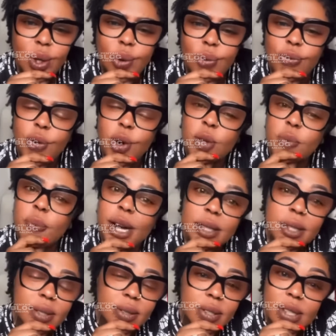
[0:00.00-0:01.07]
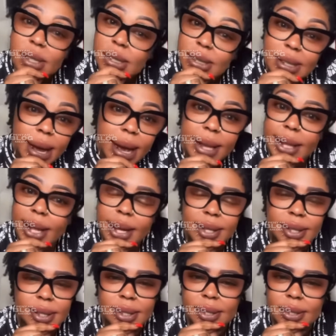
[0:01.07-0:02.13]
You fought battles in
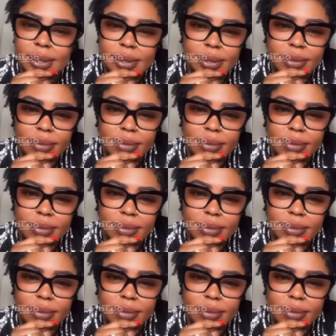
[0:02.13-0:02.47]
silence.